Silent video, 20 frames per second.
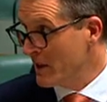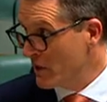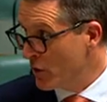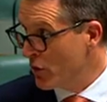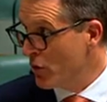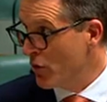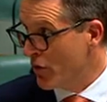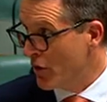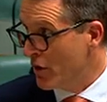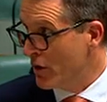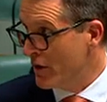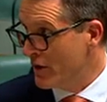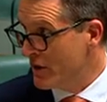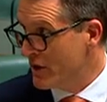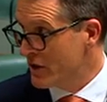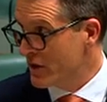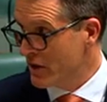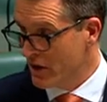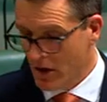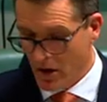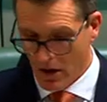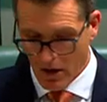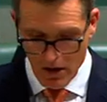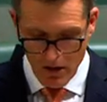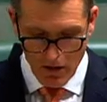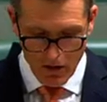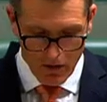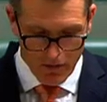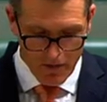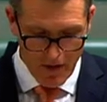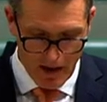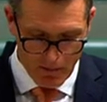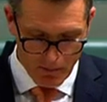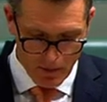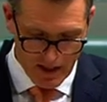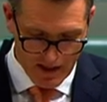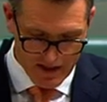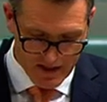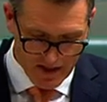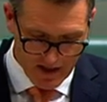two-thirds of that
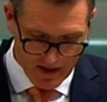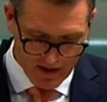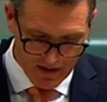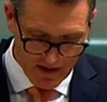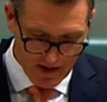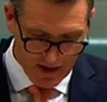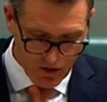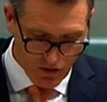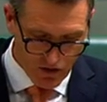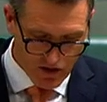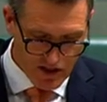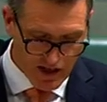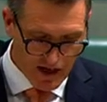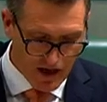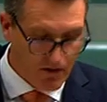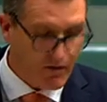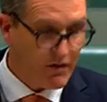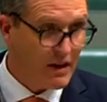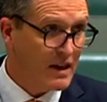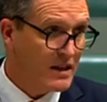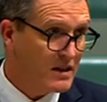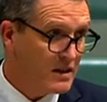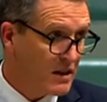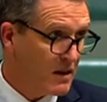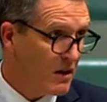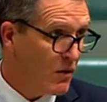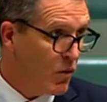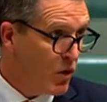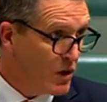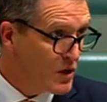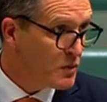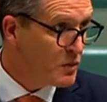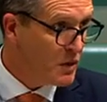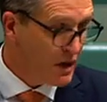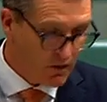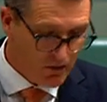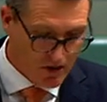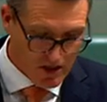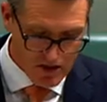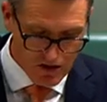plastic and crossing our fingers that it was
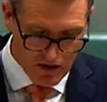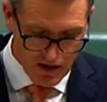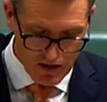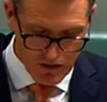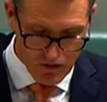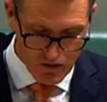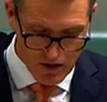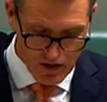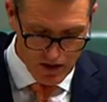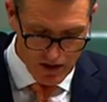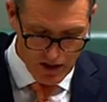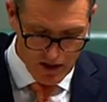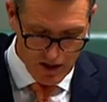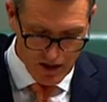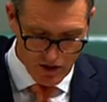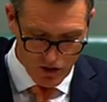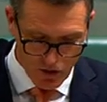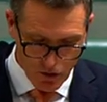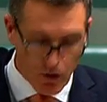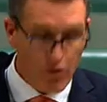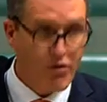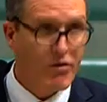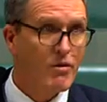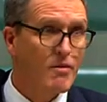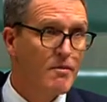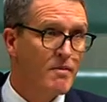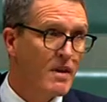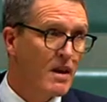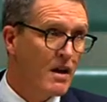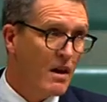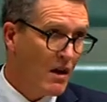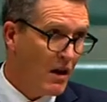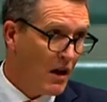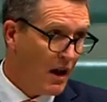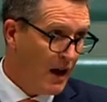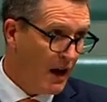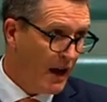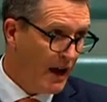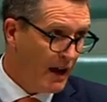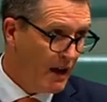being recycled. In truth,
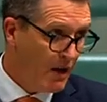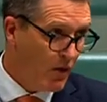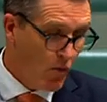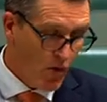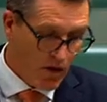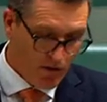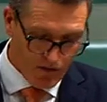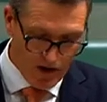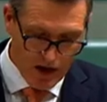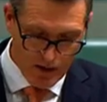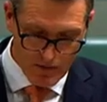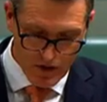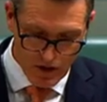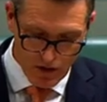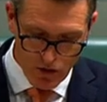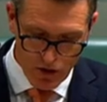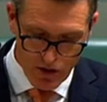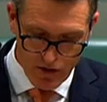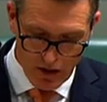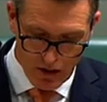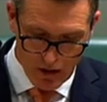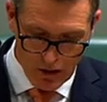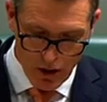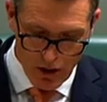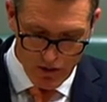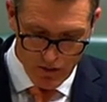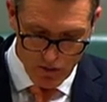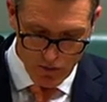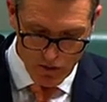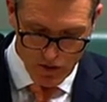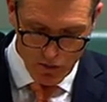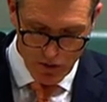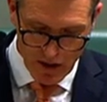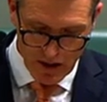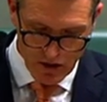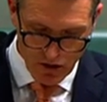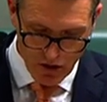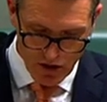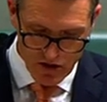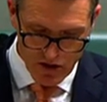we've come to learn that a lot of it was being
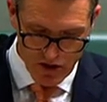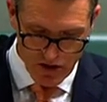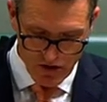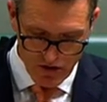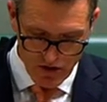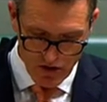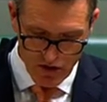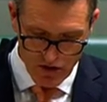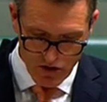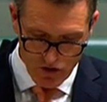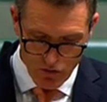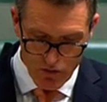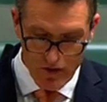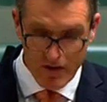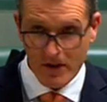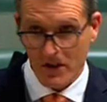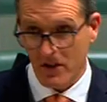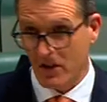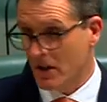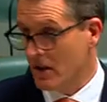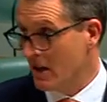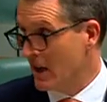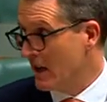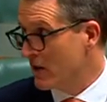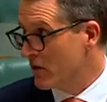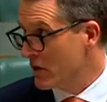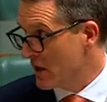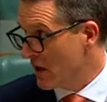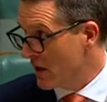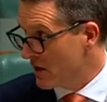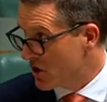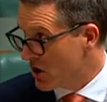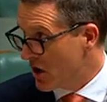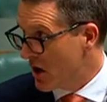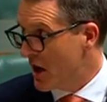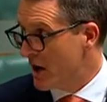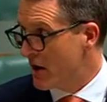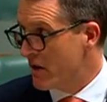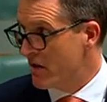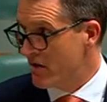tossed into rivers in countries like
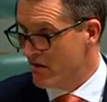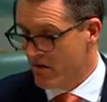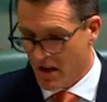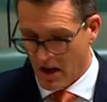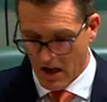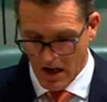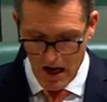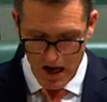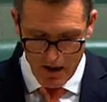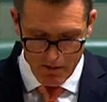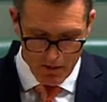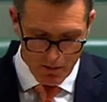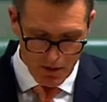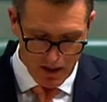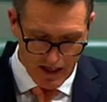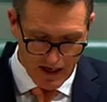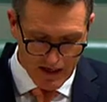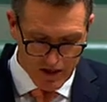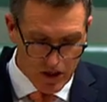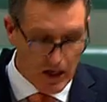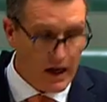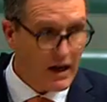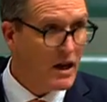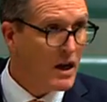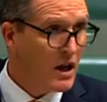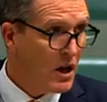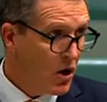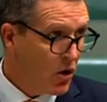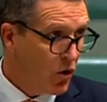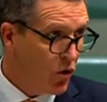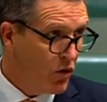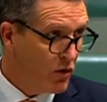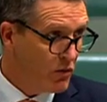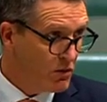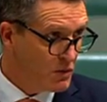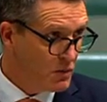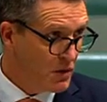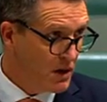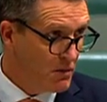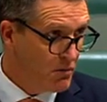China and Vietnam and Malaysia, or it
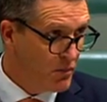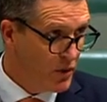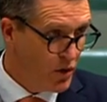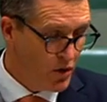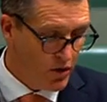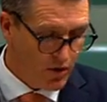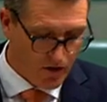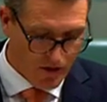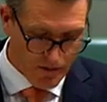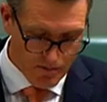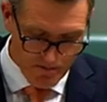was being burned.